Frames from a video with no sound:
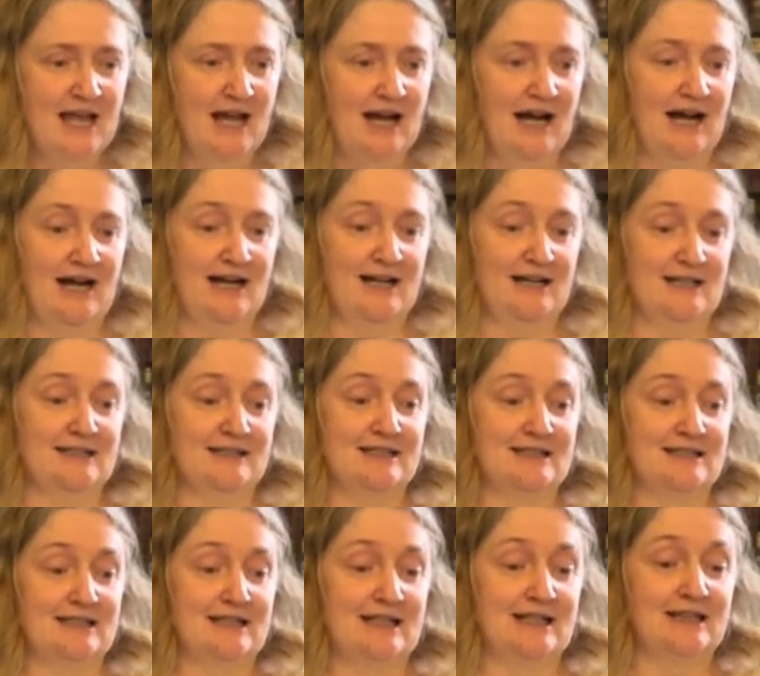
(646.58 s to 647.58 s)

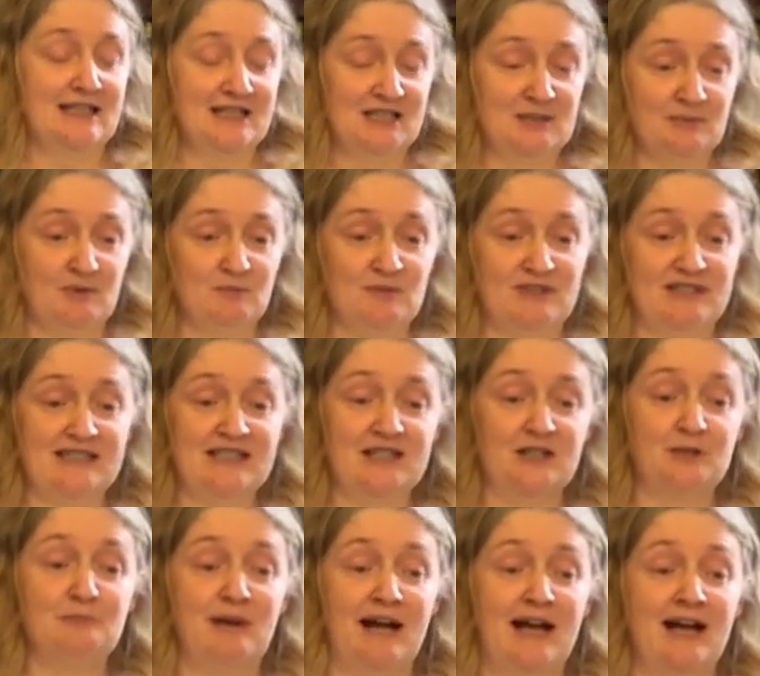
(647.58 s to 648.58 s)
And this one was
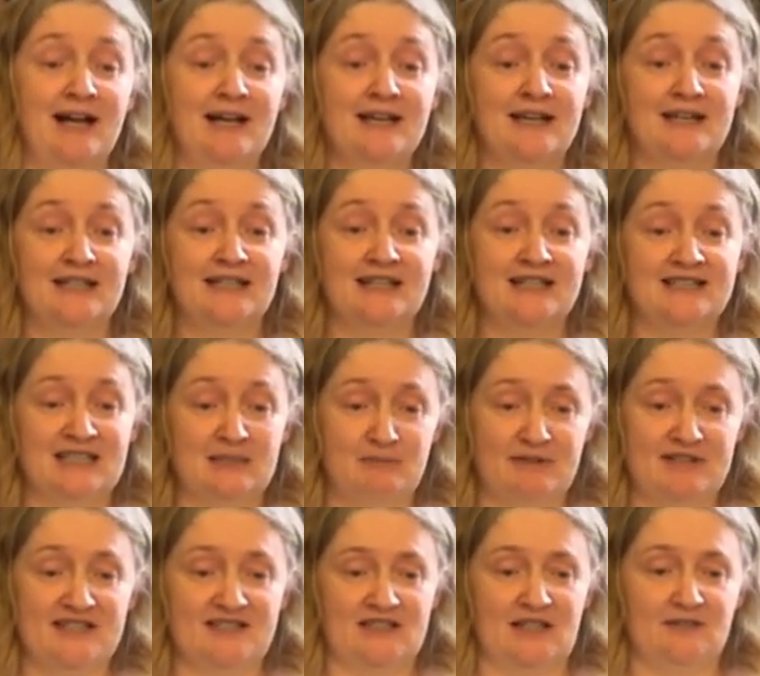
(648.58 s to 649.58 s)
nearby, and you can see
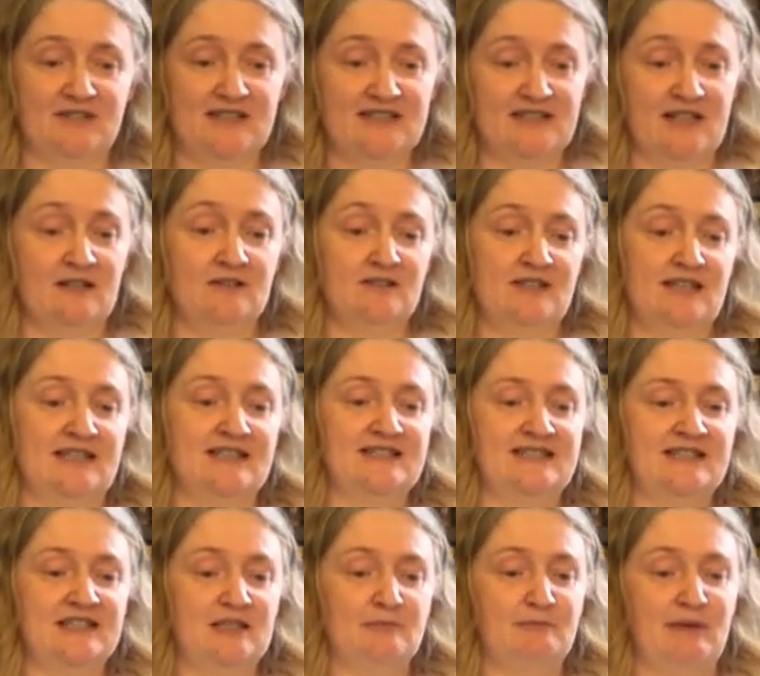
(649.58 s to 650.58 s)
by the survey result, you can
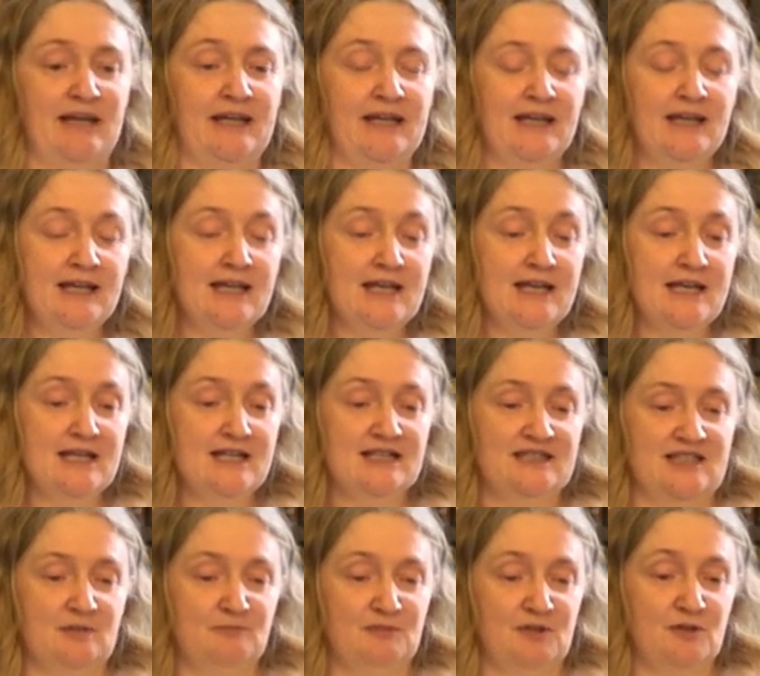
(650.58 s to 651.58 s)
see the big
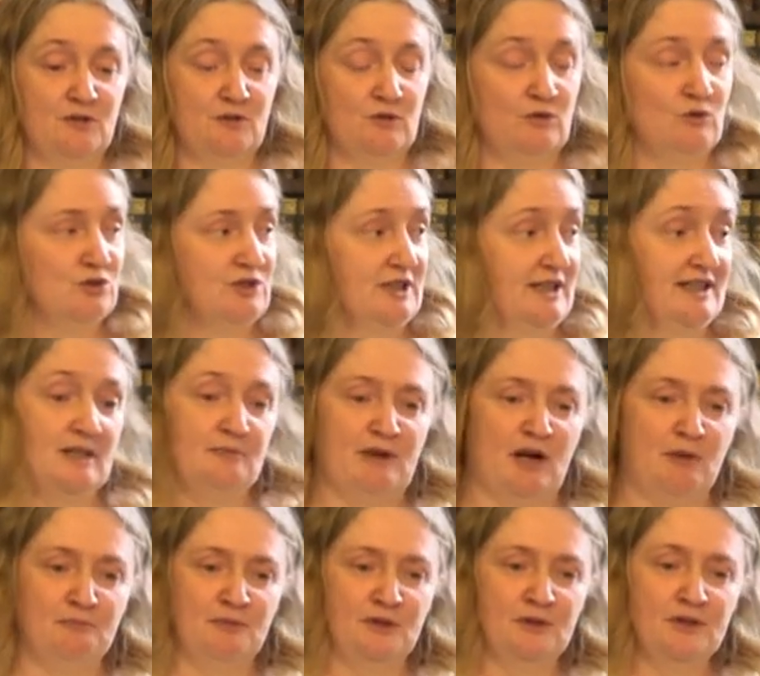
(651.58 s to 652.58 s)
timber enclosure in the
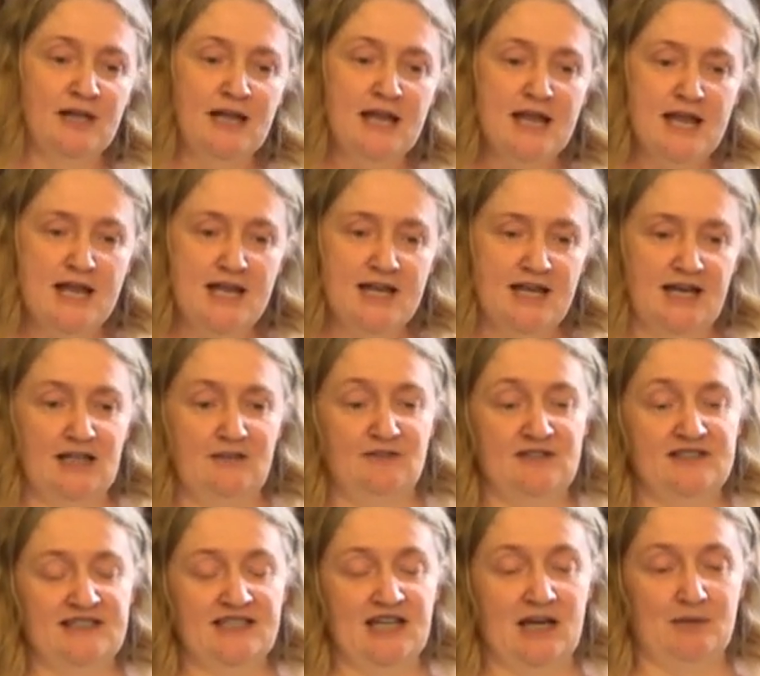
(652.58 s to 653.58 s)
purple. And if you
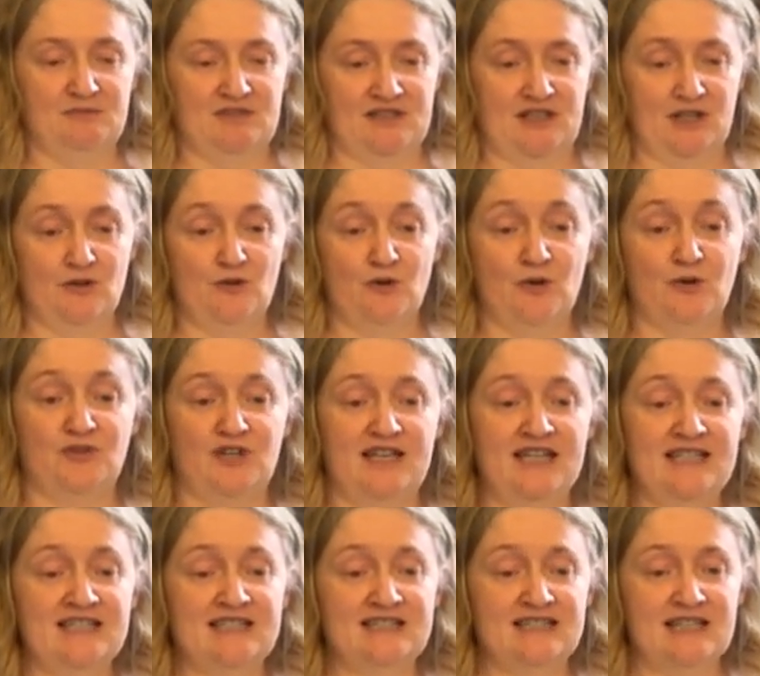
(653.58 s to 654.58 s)
see up to the
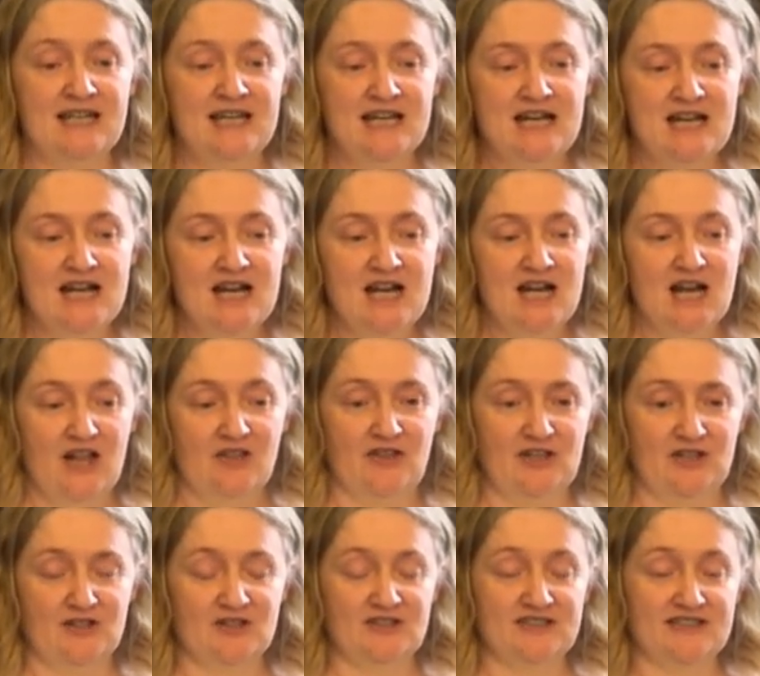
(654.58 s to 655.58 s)
northeast,
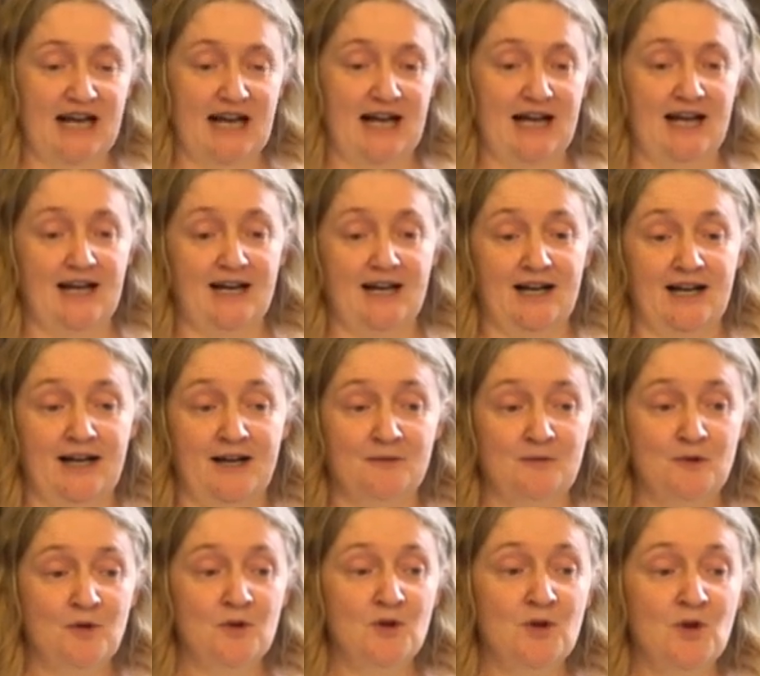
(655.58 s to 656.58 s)
there's a,
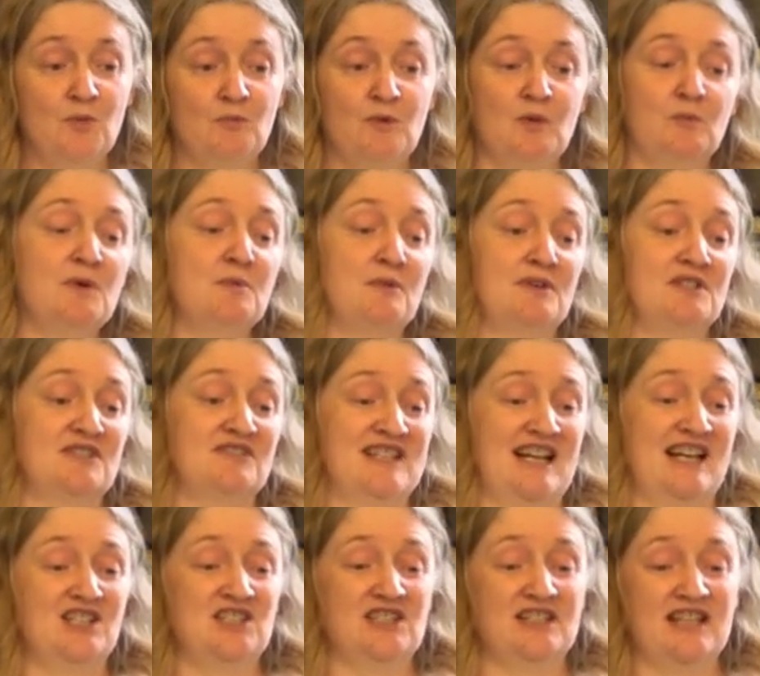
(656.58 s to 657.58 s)
well, we if it's
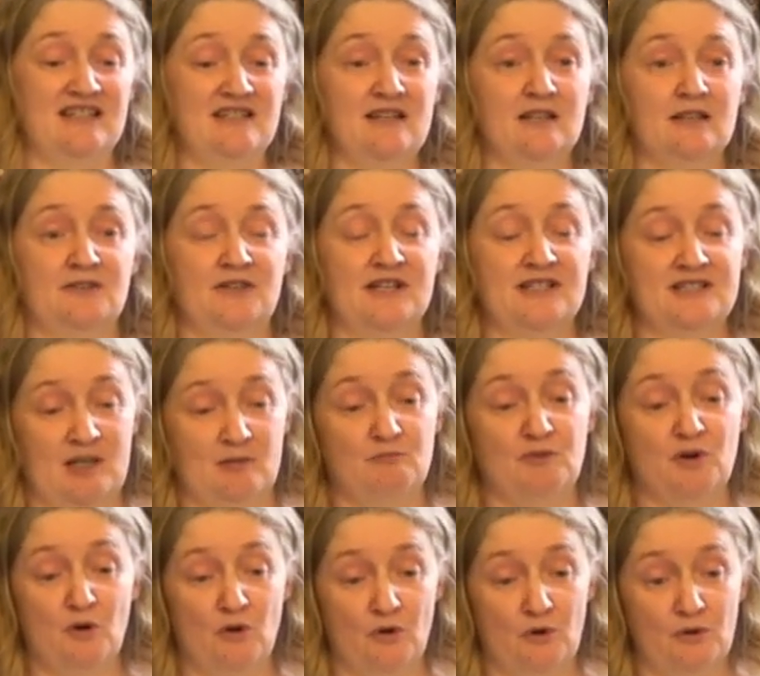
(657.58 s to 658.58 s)
actually a Neolithic
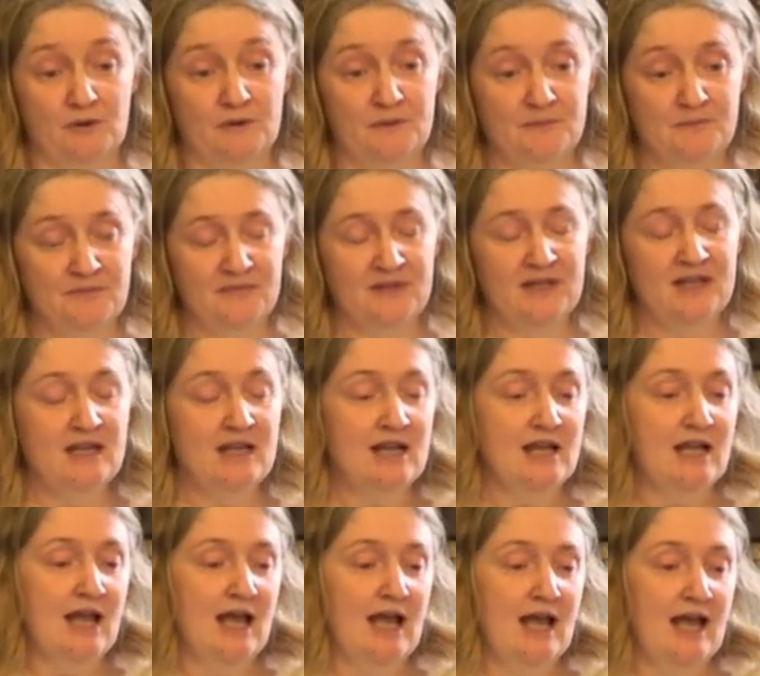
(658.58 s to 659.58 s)
timber hall.
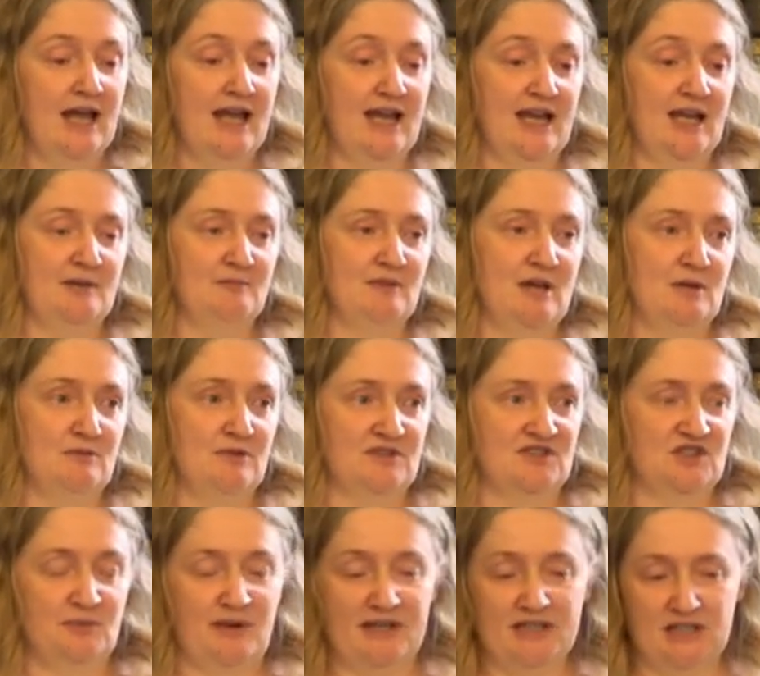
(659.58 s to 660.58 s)
Um, it
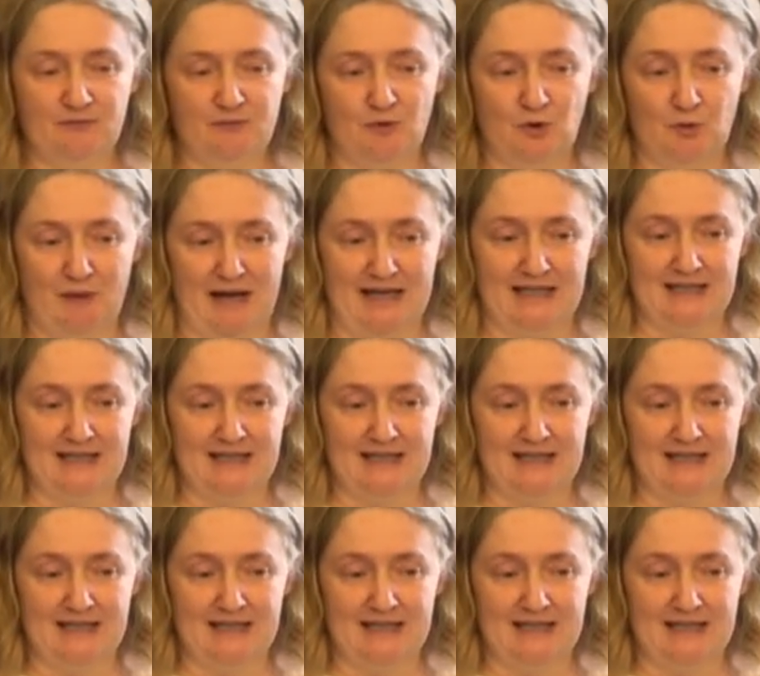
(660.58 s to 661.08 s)
was 24 by